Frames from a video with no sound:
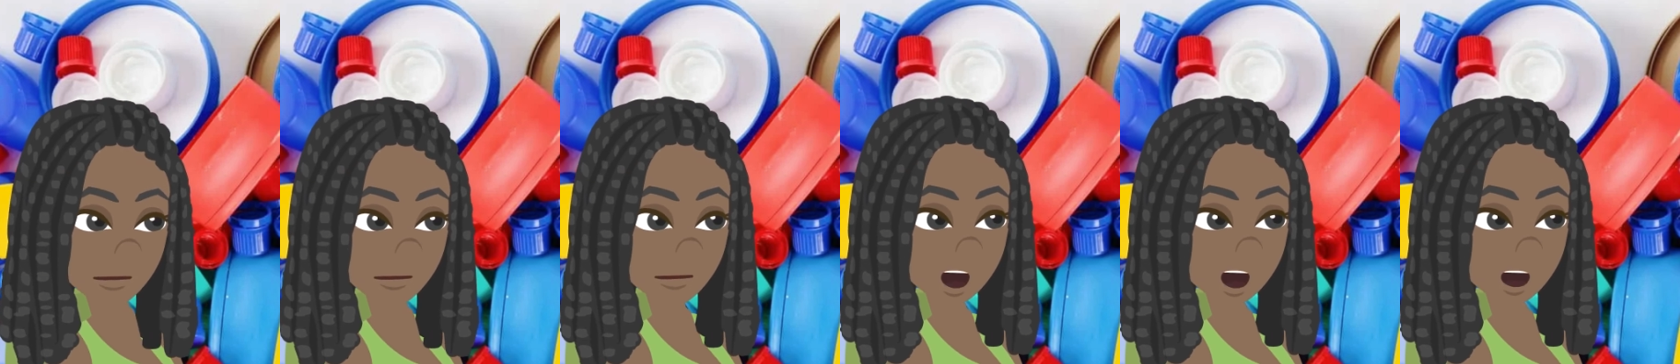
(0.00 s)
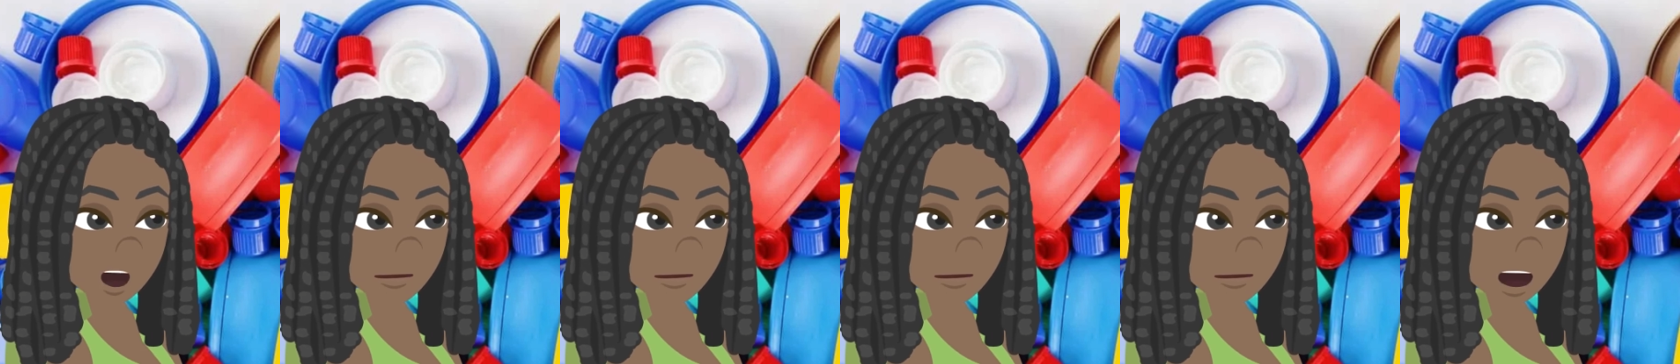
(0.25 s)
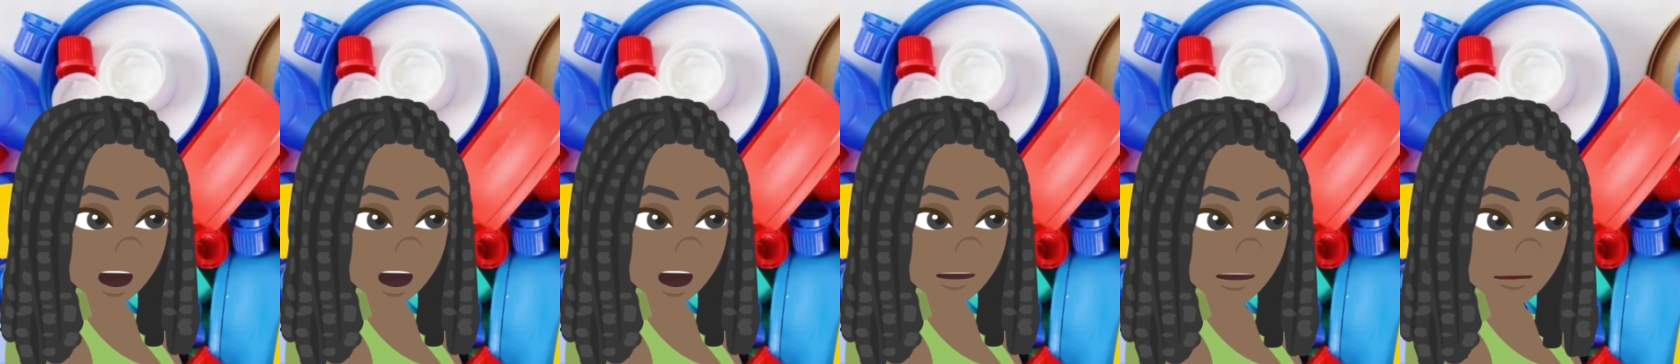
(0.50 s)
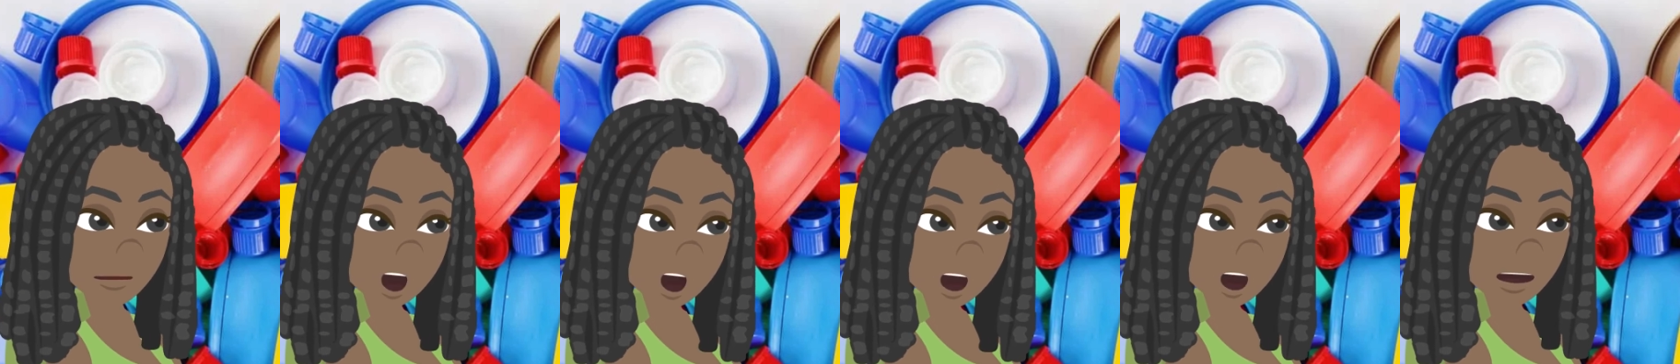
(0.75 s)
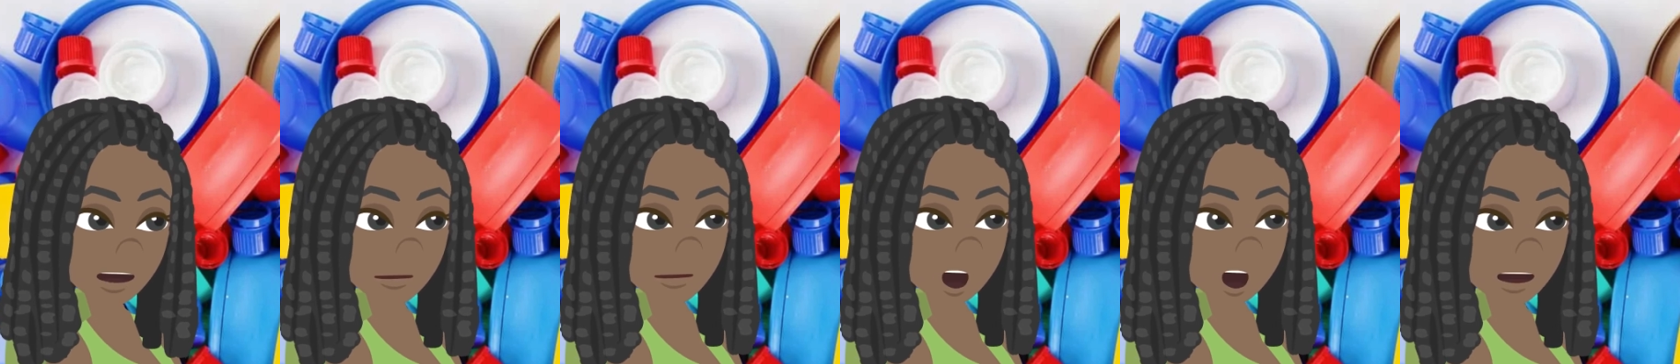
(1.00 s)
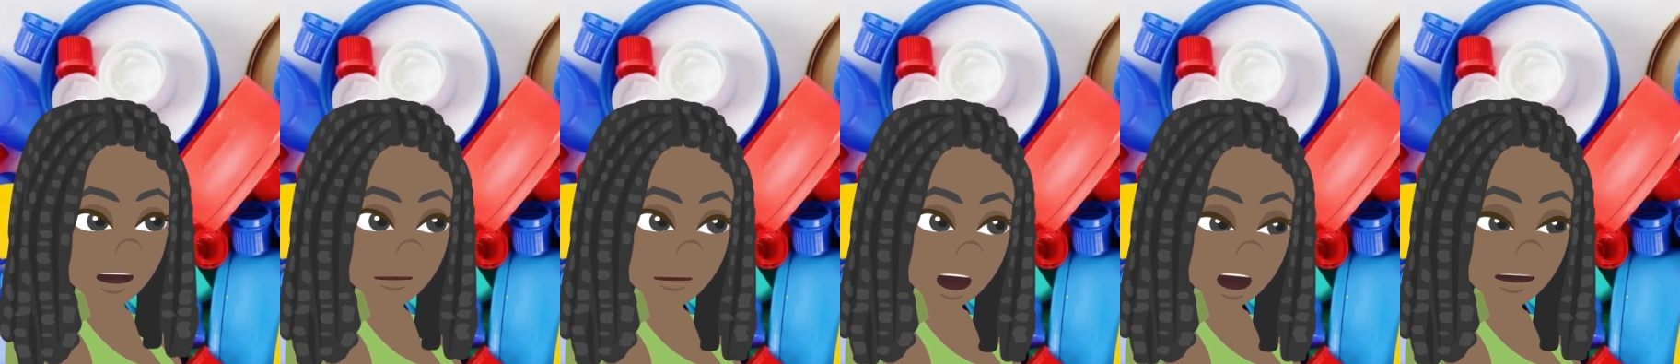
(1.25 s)
like polythene
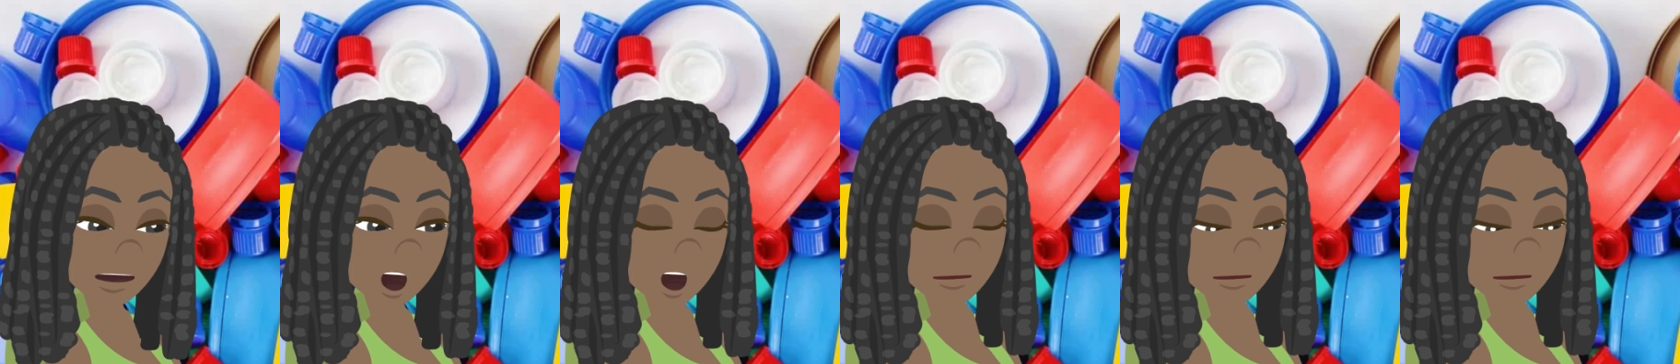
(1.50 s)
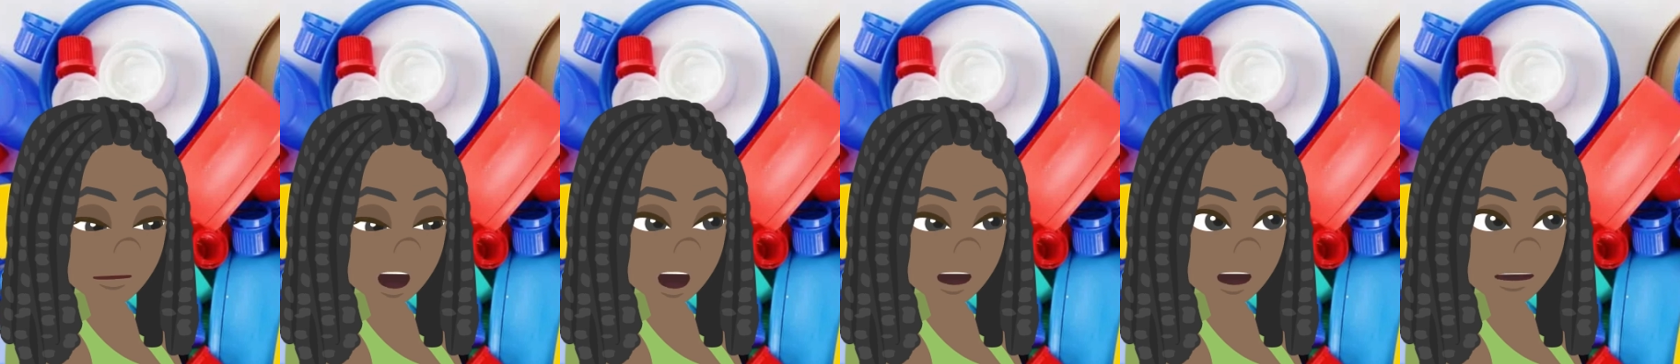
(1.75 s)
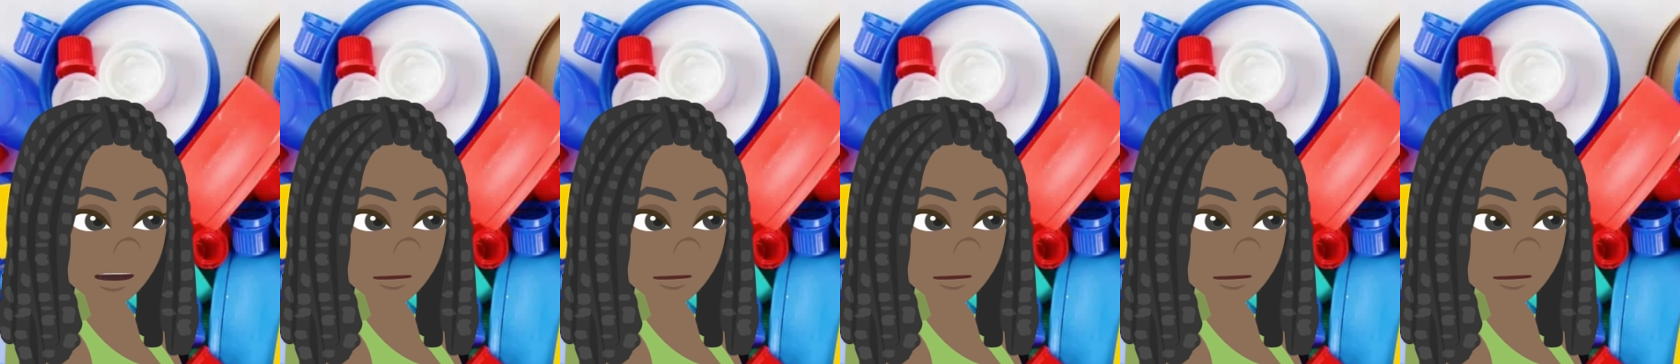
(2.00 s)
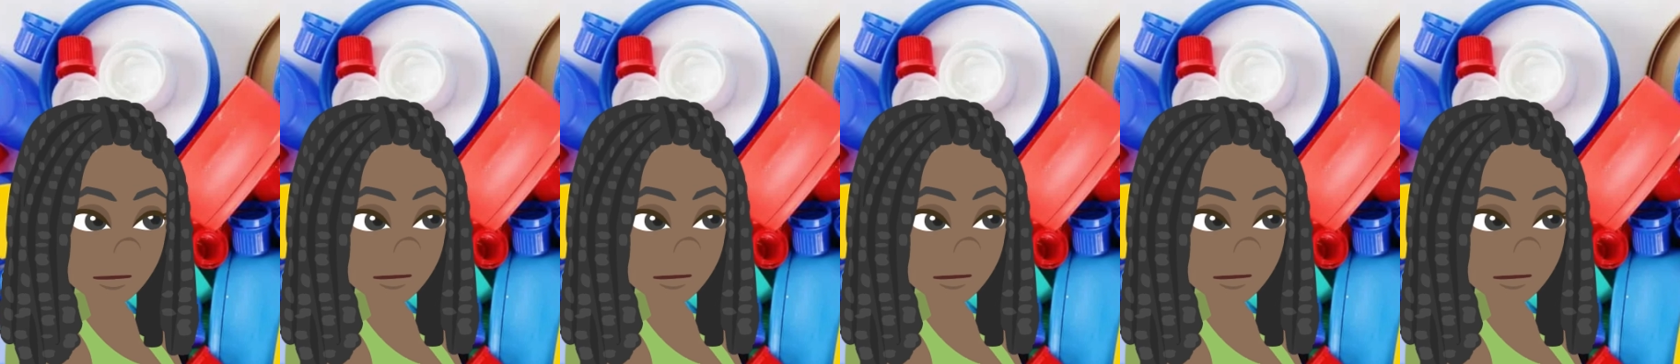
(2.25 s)
and PVC,